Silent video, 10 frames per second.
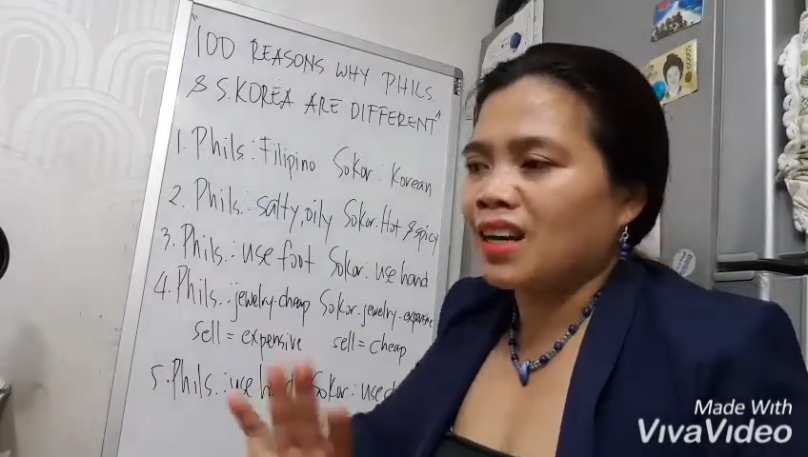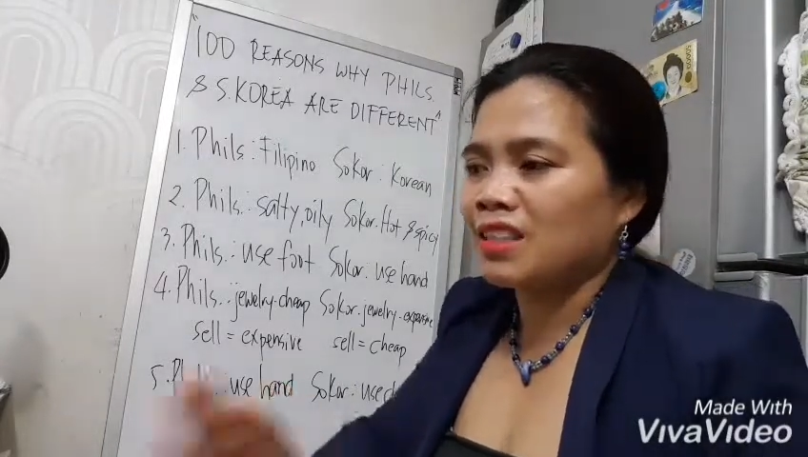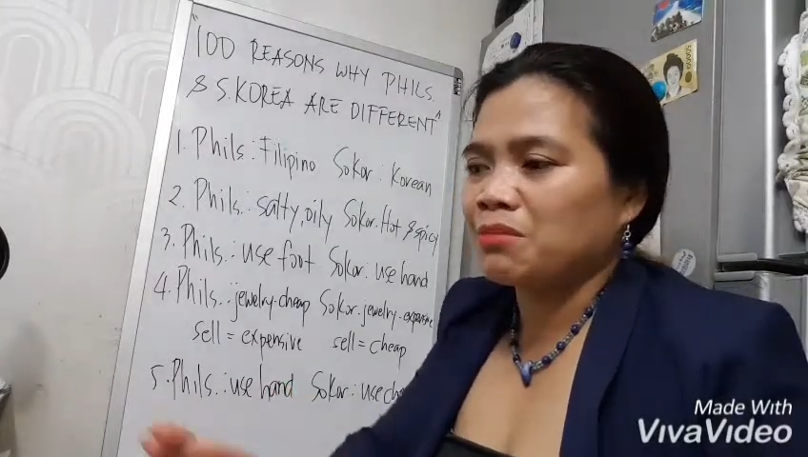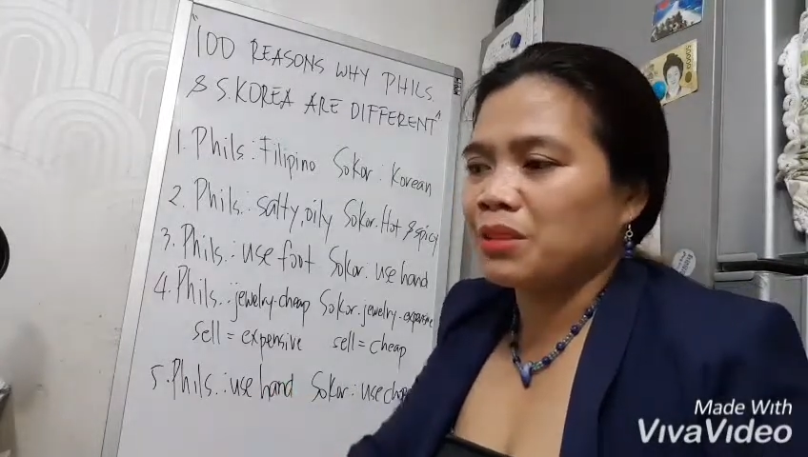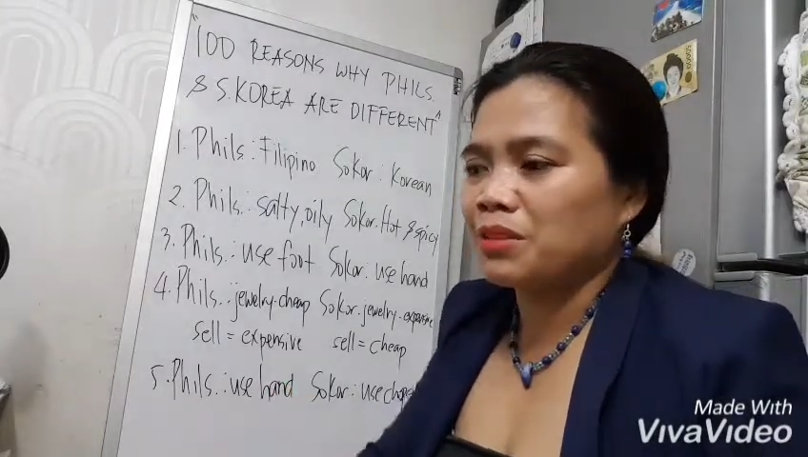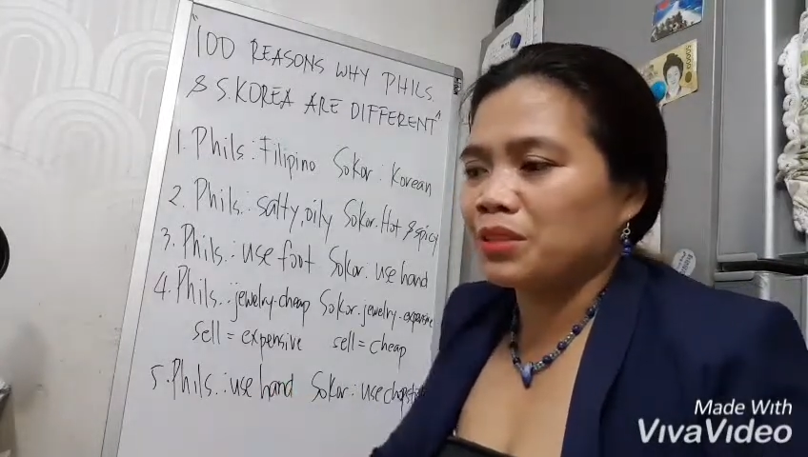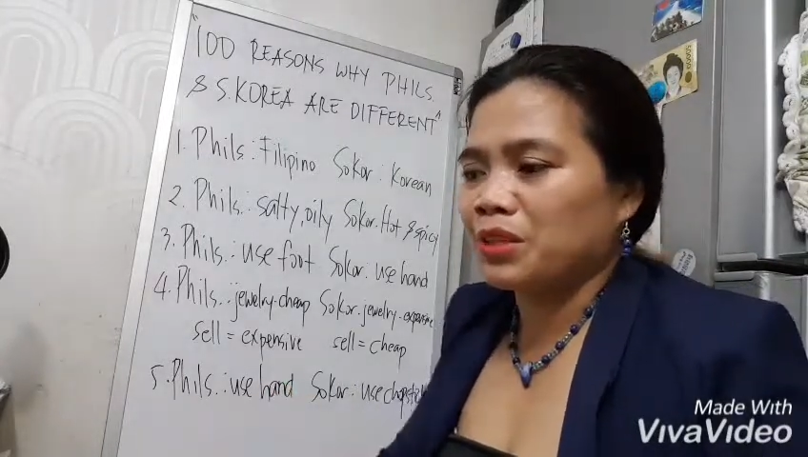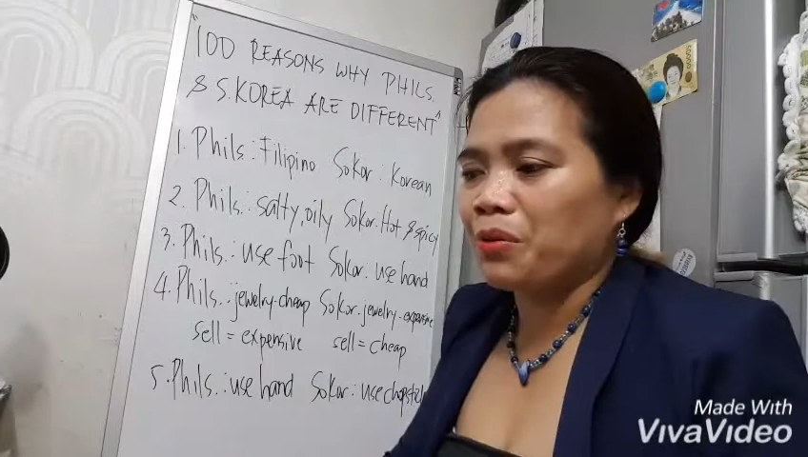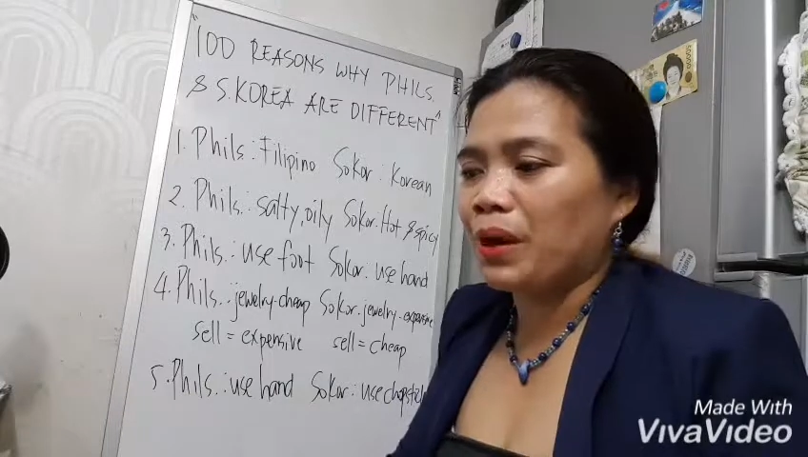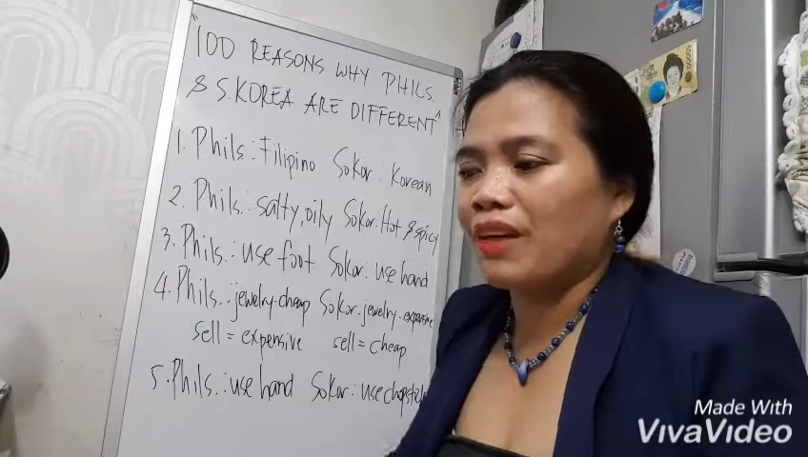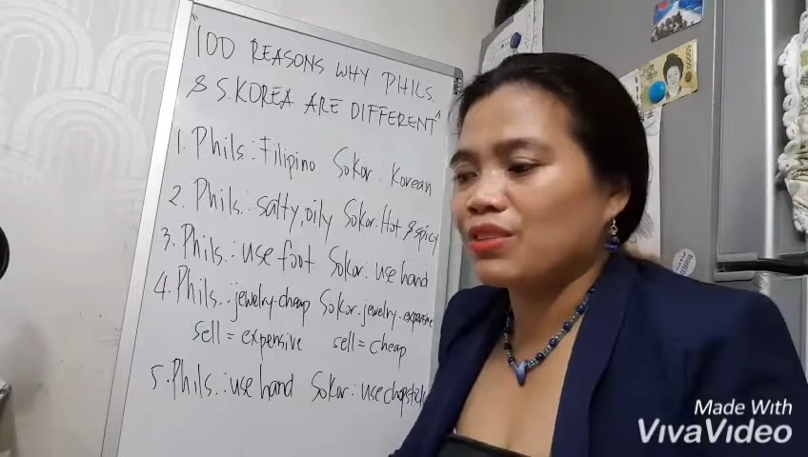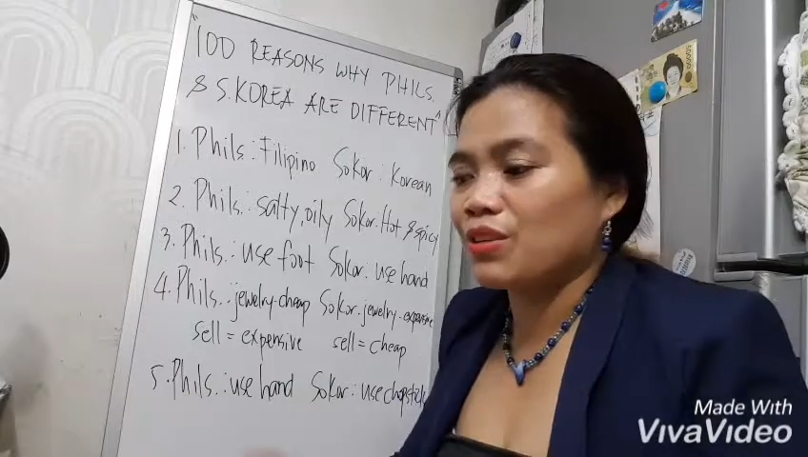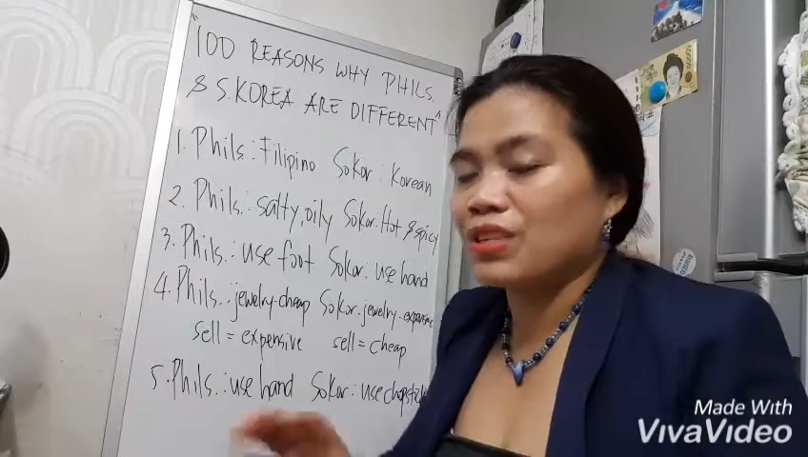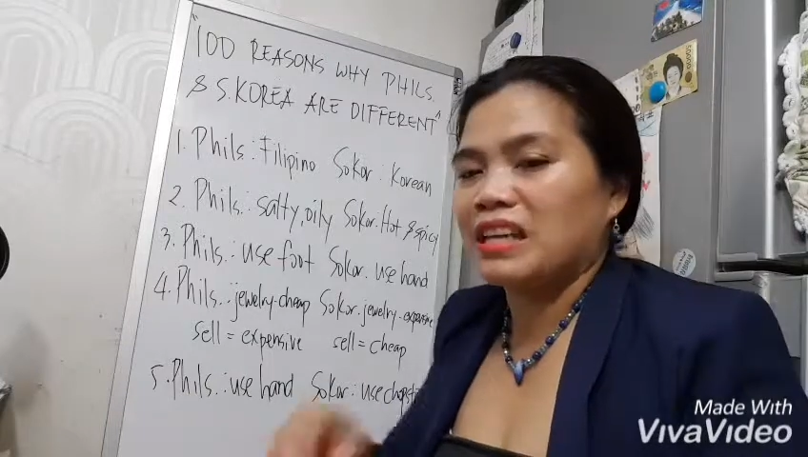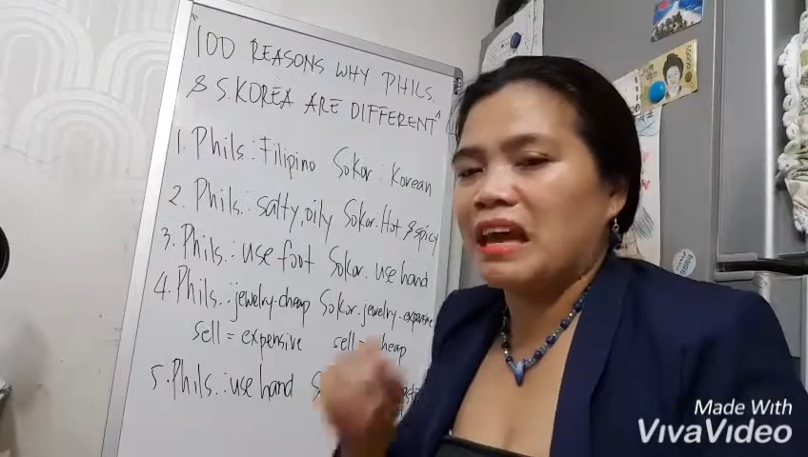husband or their wives
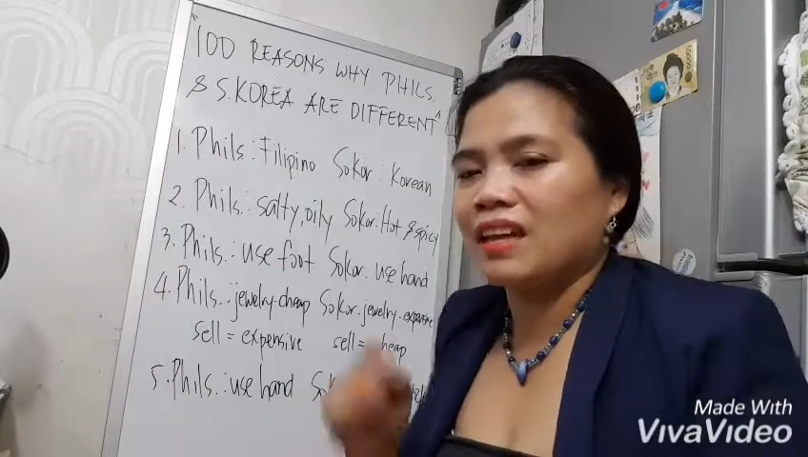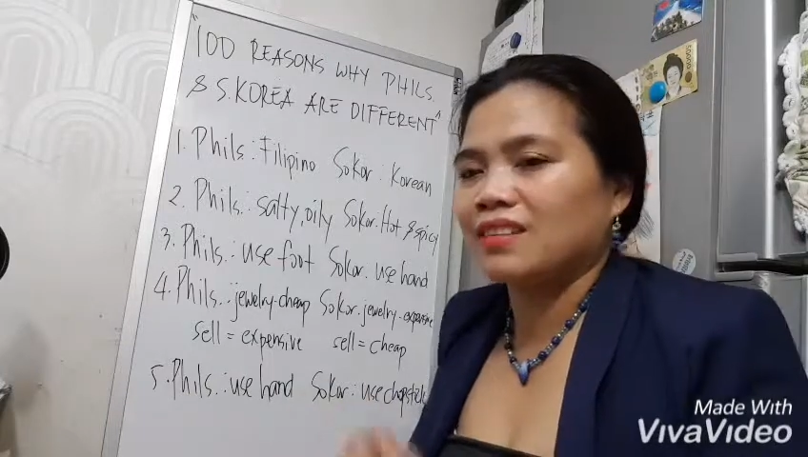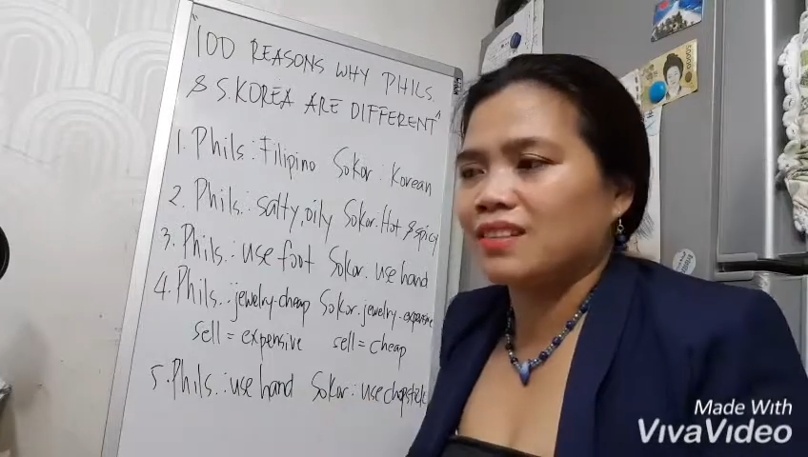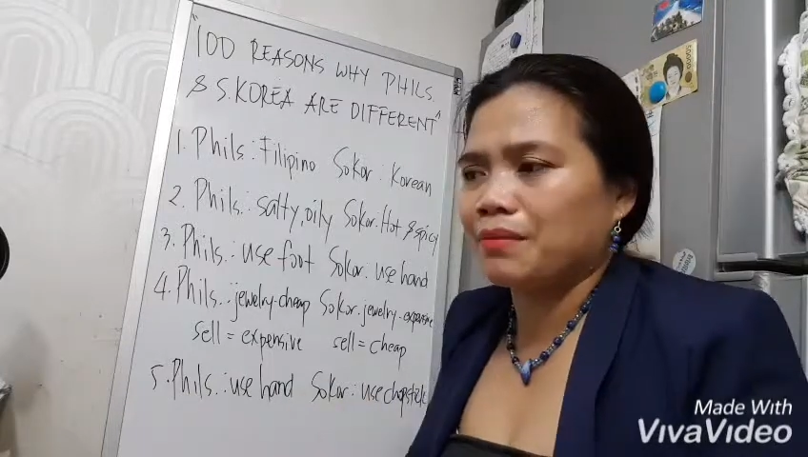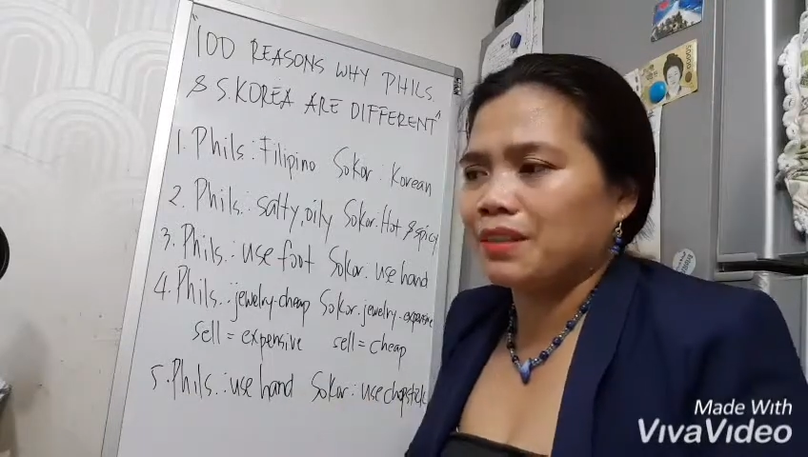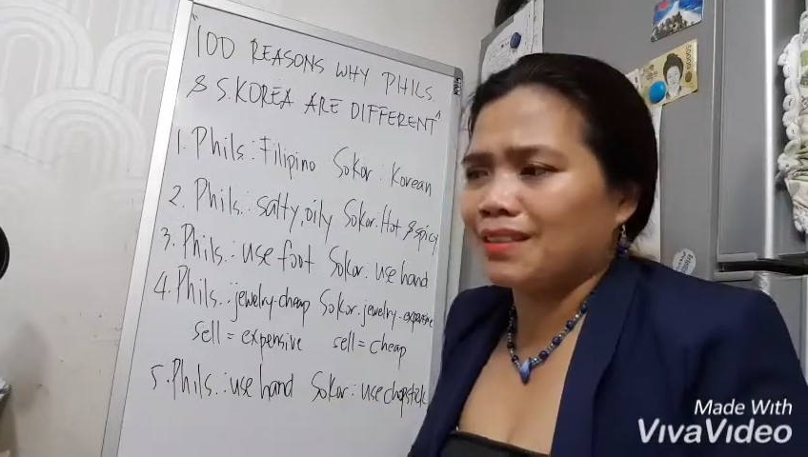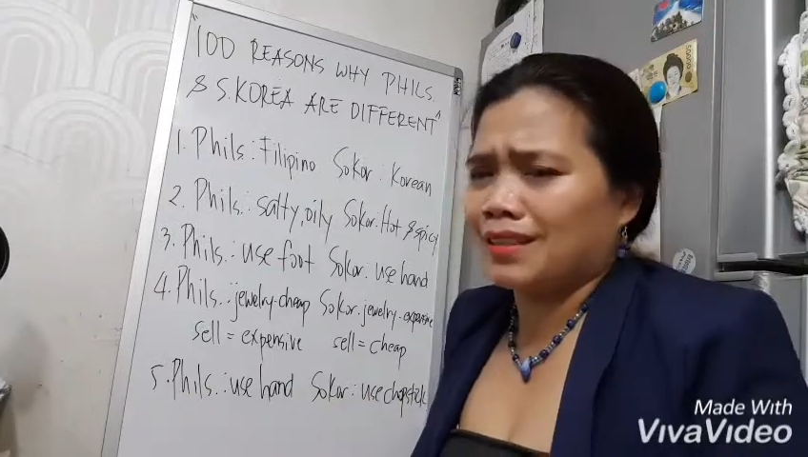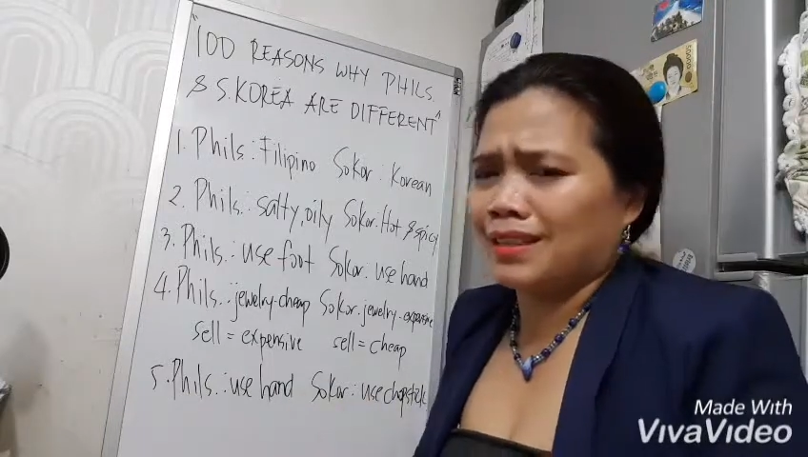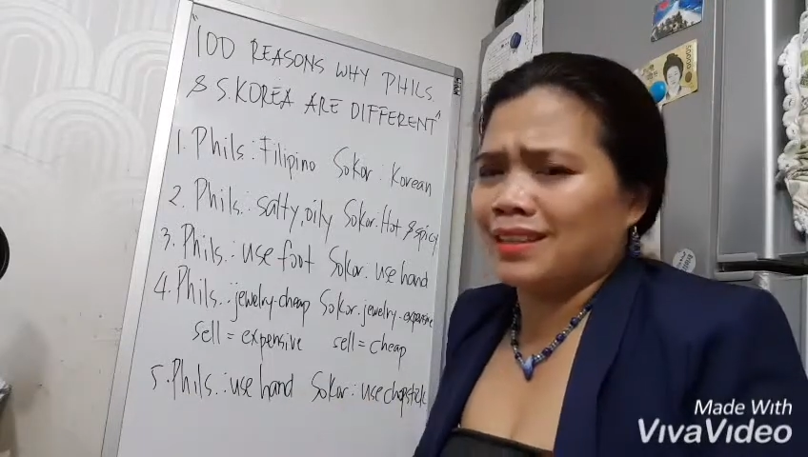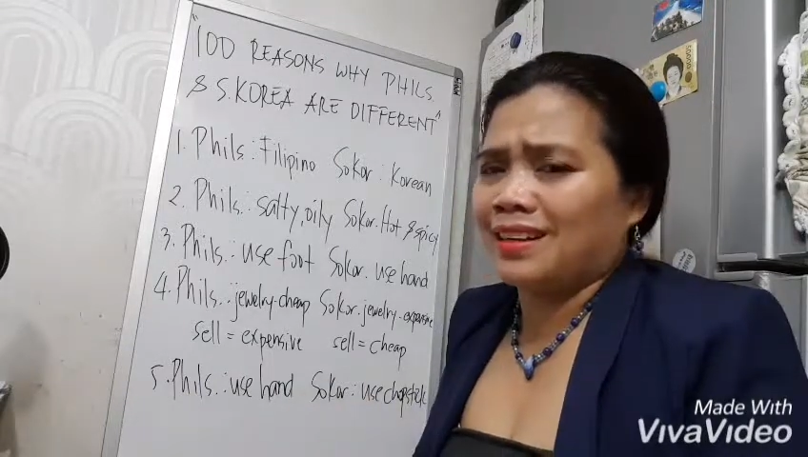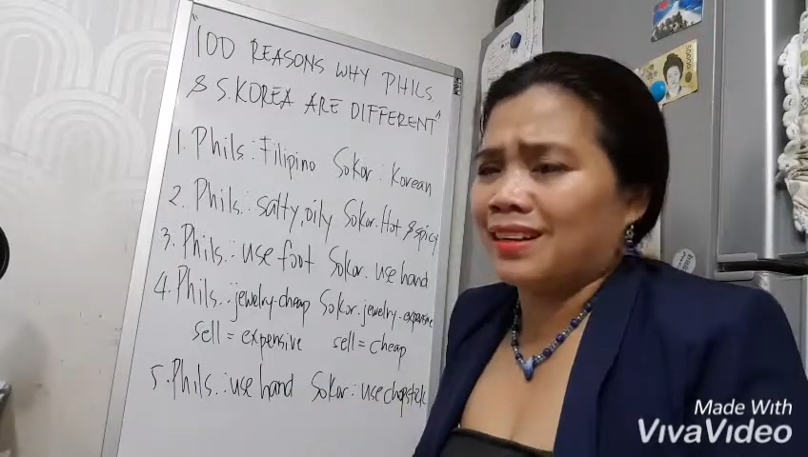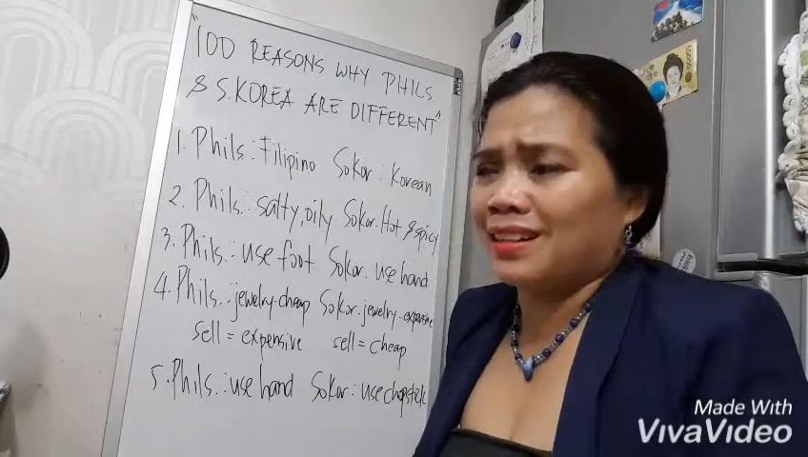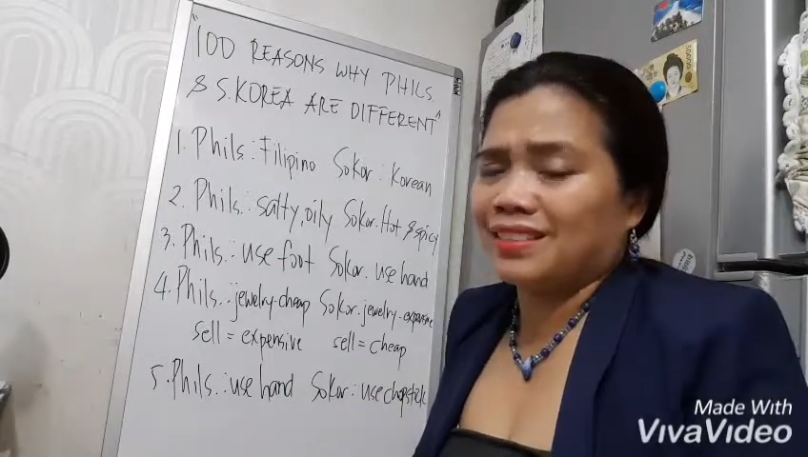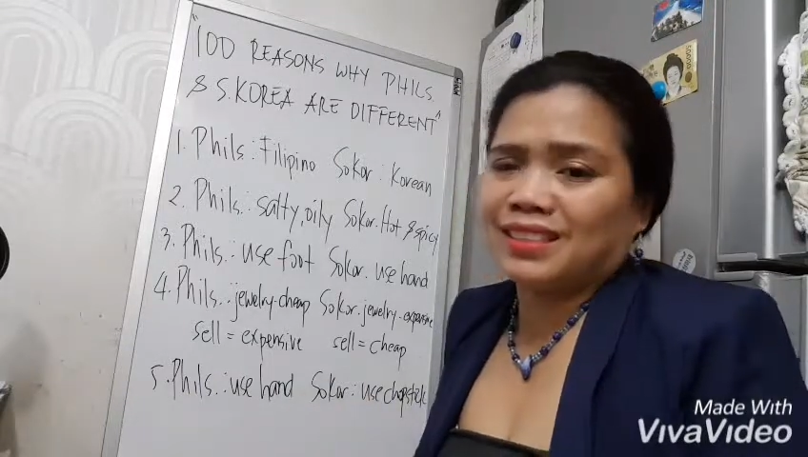using hands, they might yeah.